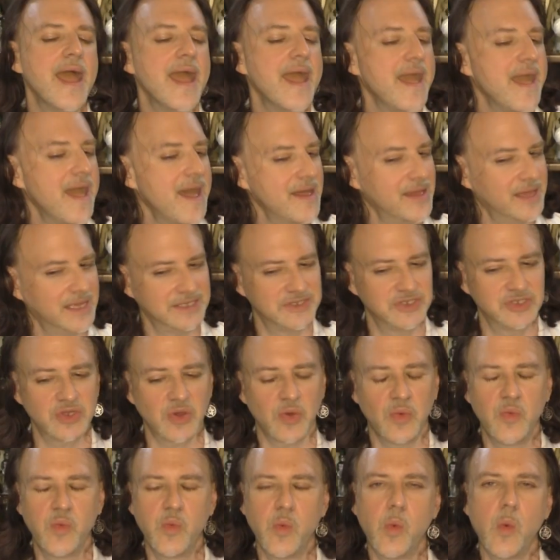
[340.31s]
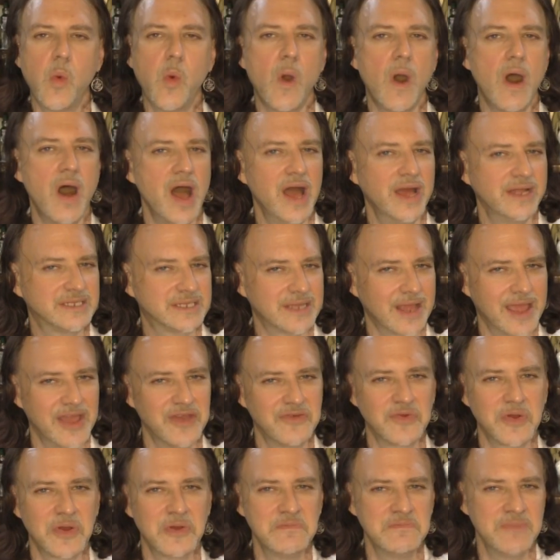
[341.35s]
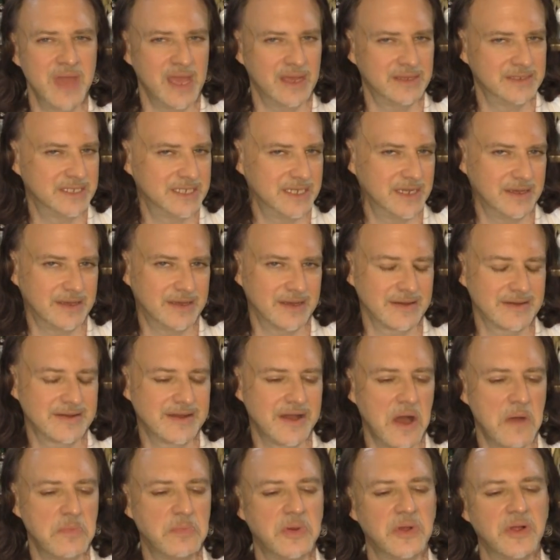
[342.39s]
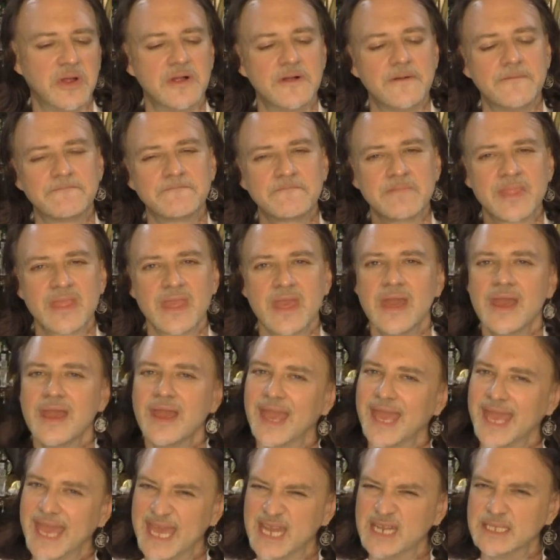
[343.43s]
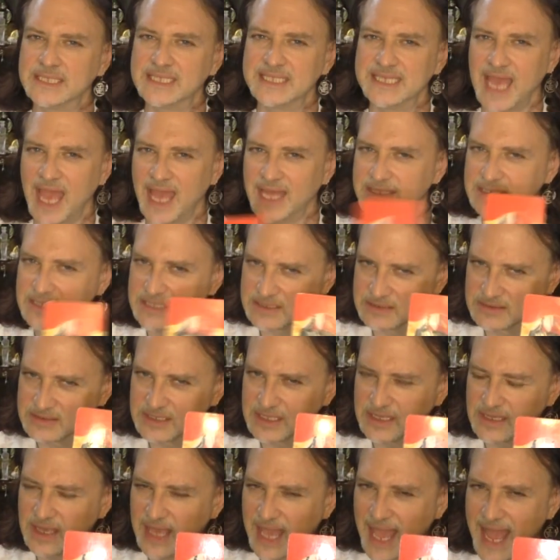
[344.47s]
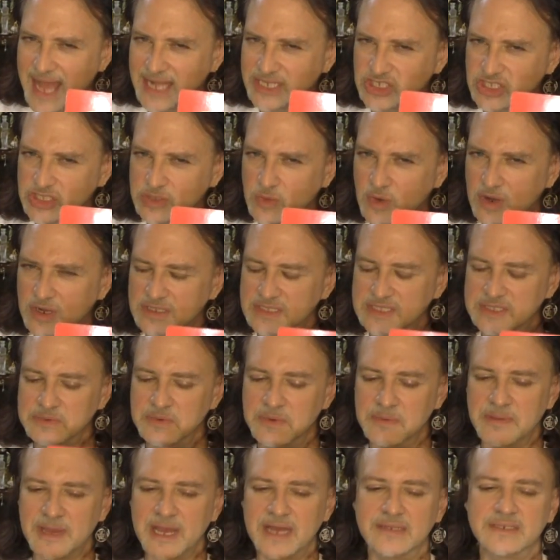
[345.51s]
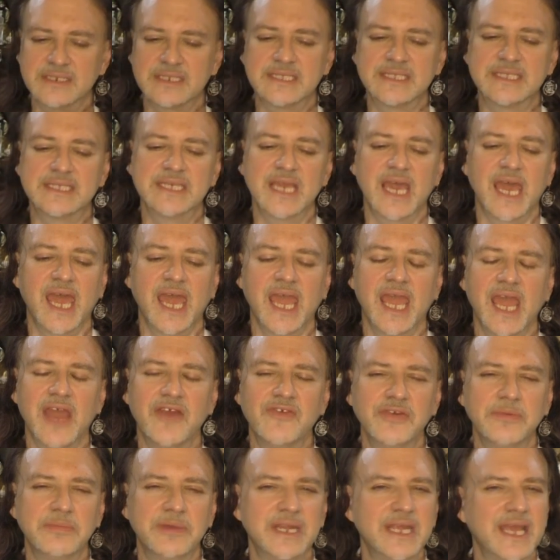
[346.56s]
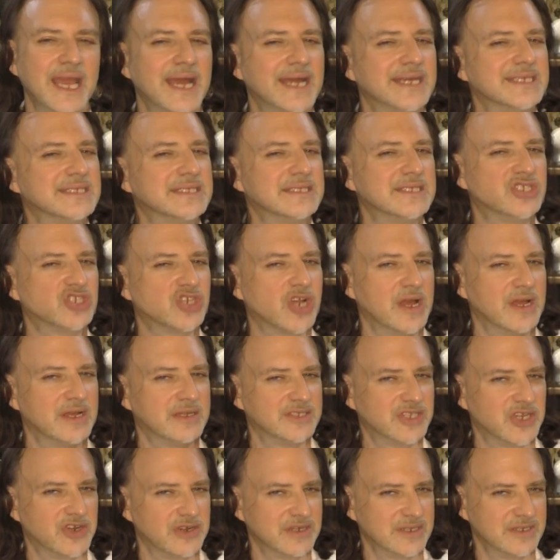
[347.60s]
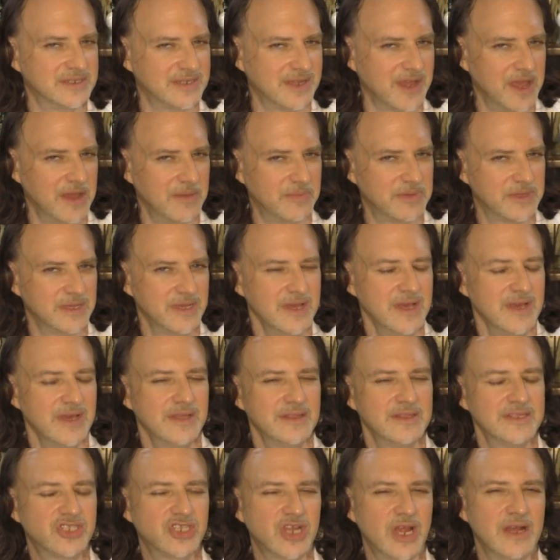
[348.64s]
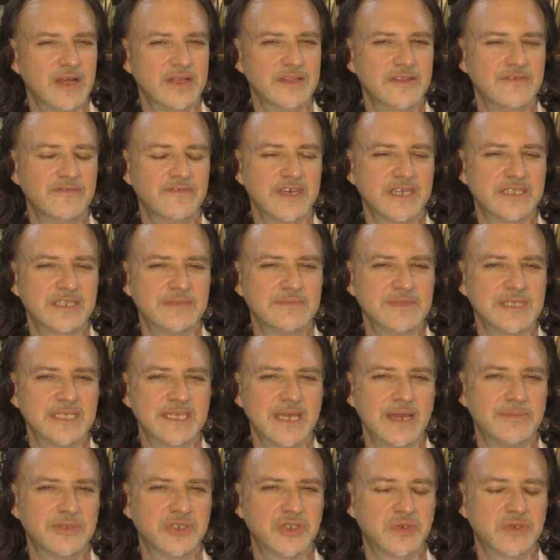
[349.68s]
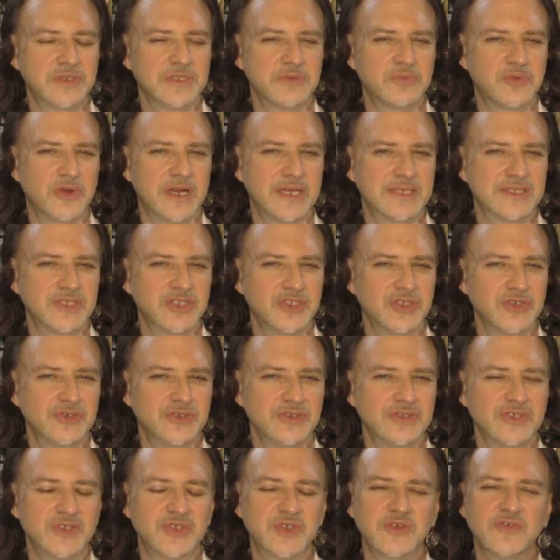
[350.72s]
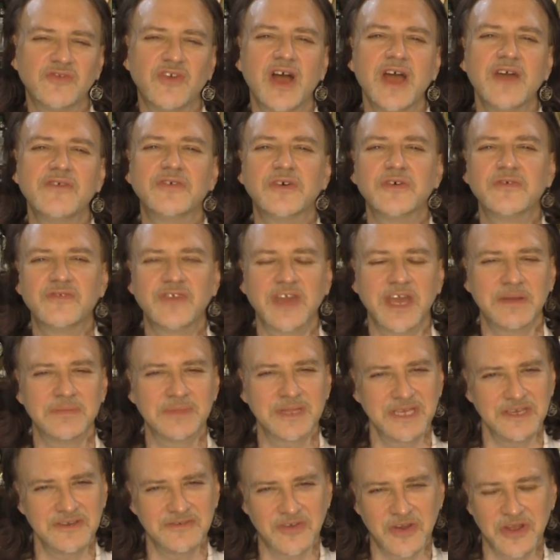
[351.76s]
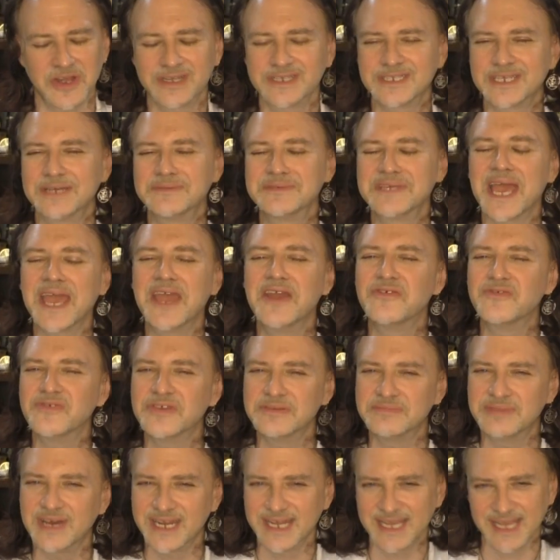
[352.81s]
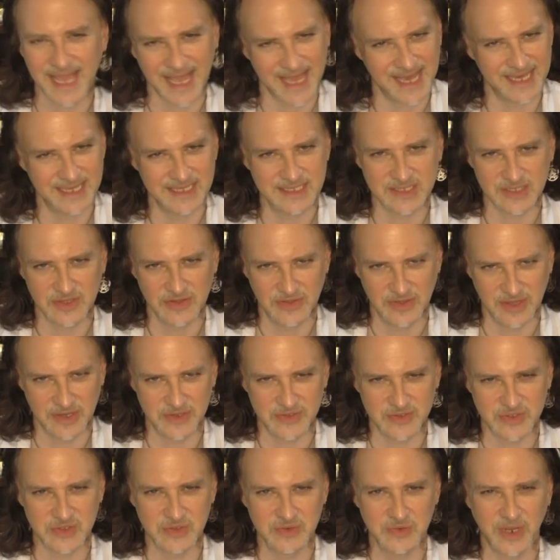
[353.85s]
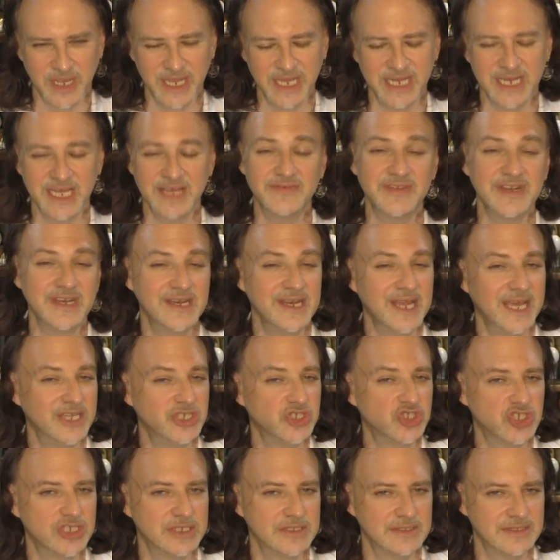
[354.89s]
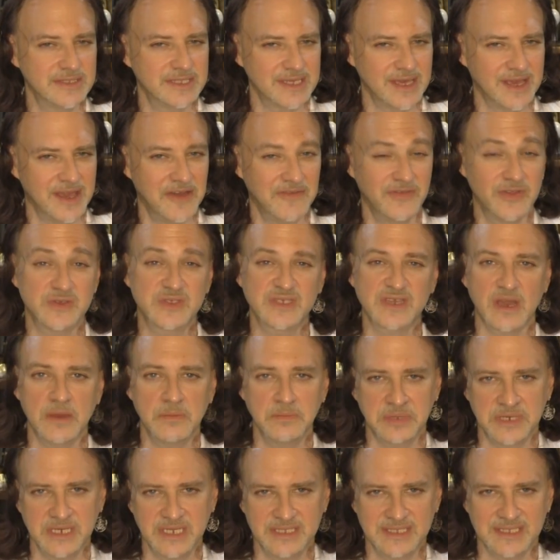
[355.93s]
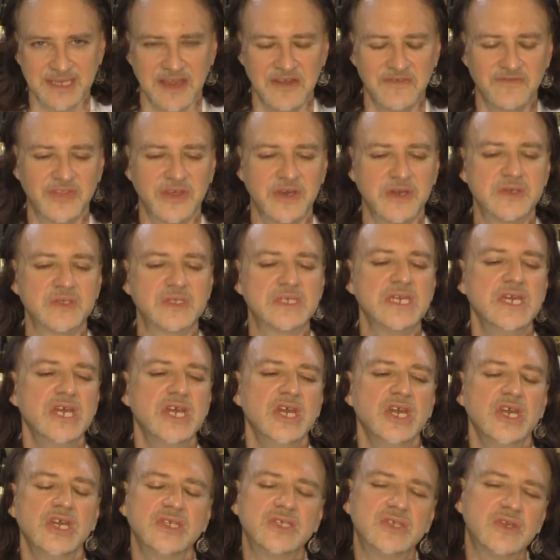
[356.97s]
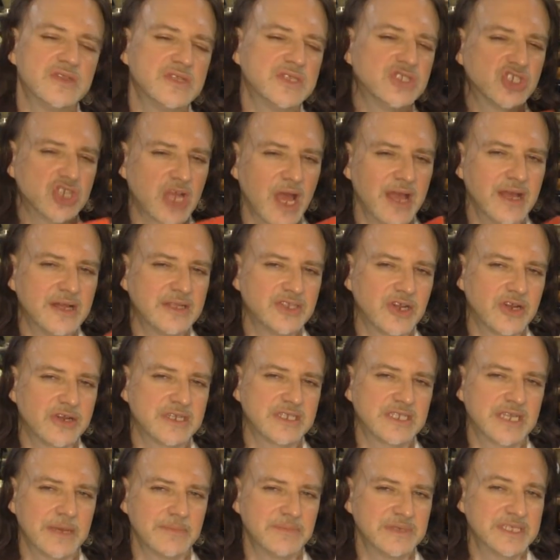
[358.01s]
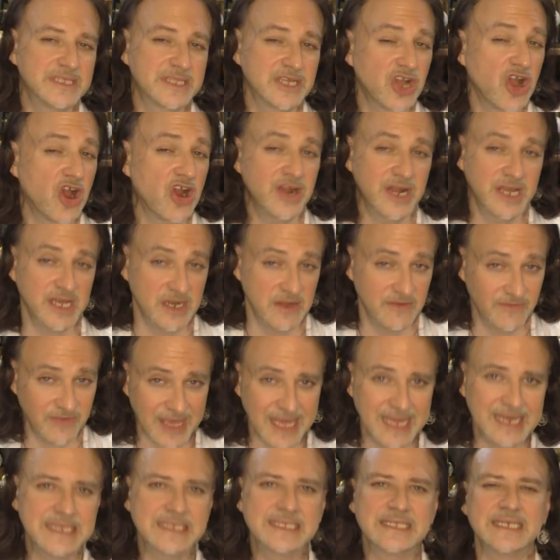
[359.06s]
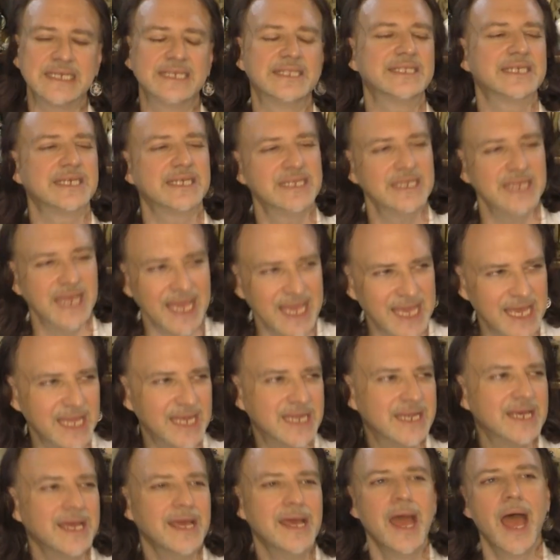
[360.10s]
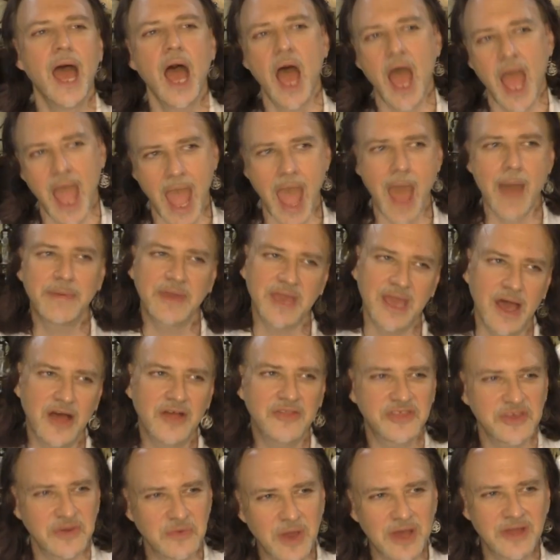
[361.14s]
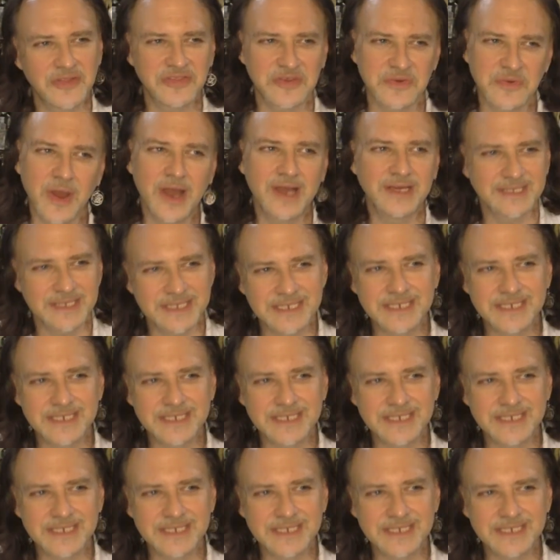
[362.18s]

And what a romantic couple. In a sense, catch the words I'm about to say. Everybody has the child archetype. The child, the victim, the saboteur, and the prostitute are the survival family of archetypes. Everybody has those, right? Even nations have those. Companies have those. So the child archetype is the guardian of innocence. And in a happy, healthy, wealthy, wise,